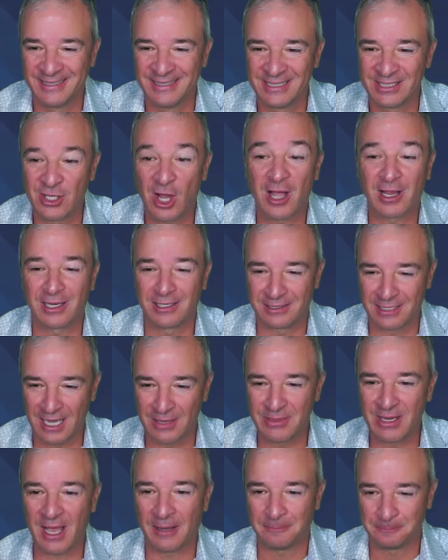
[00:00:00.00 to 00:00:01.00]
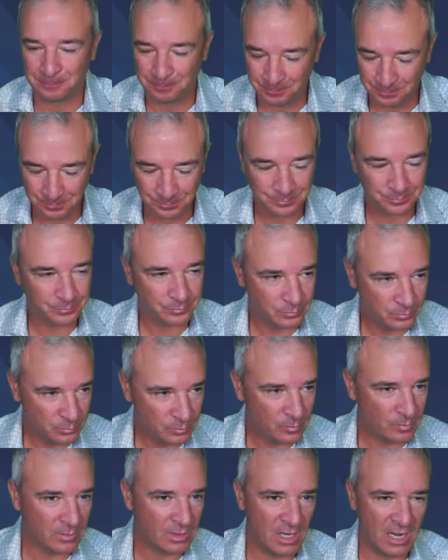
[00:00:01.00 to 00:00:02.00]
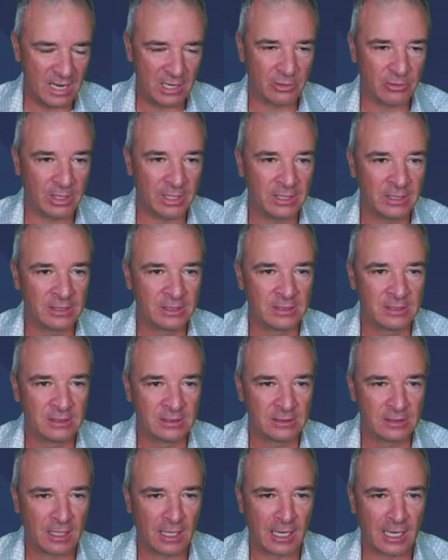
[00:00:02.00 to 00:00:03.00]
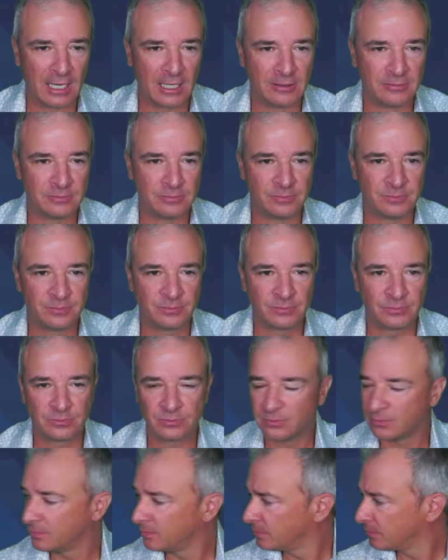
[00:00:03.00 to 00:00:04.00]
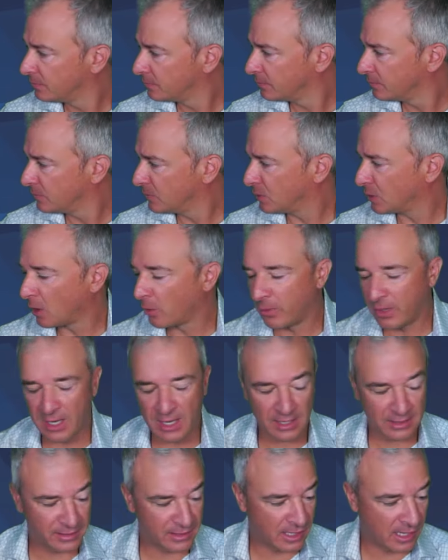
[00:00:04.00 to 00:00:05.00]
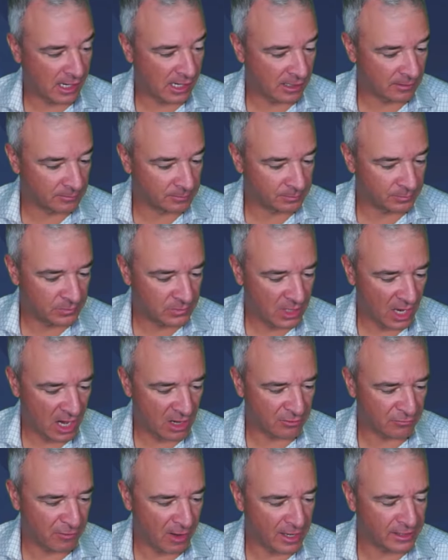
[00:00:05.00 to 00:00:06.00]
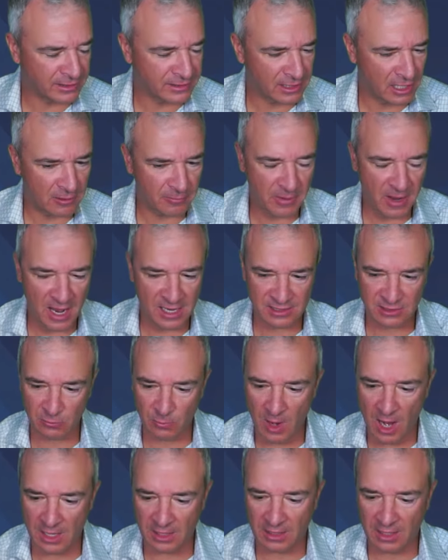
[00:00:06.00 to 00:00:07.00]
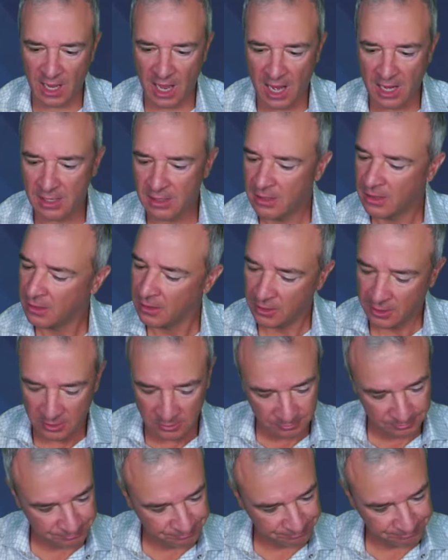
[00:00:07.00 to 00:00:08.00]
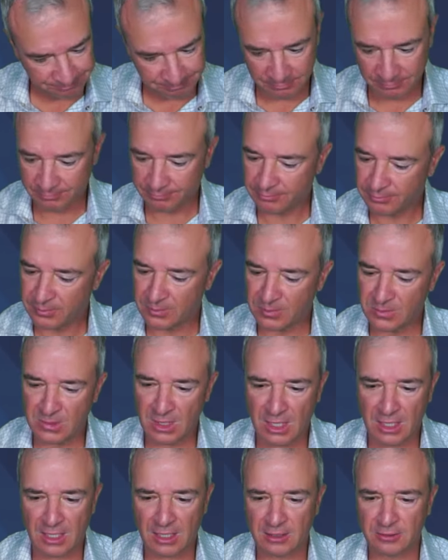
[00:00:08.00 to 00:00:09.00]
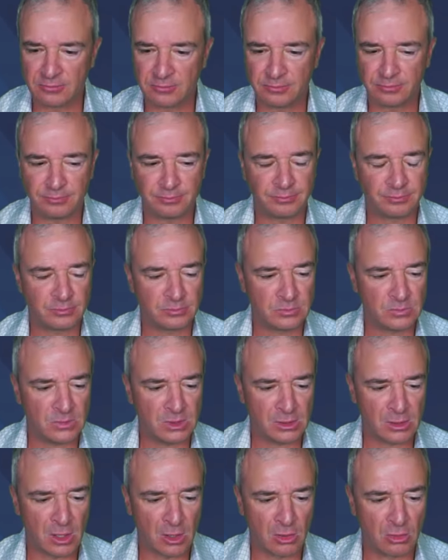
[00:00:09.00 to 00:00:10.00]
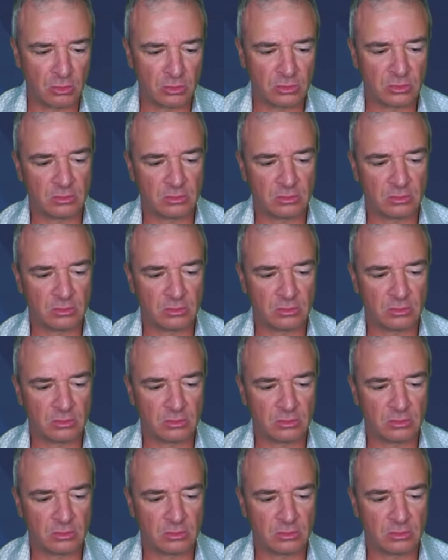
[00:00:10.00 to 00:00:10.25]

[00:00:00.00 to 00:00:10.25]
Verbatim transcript: Talking time, yeah. I agree. Um, you know, we had uh, Dianne Feinstein pass away today. Um, you know,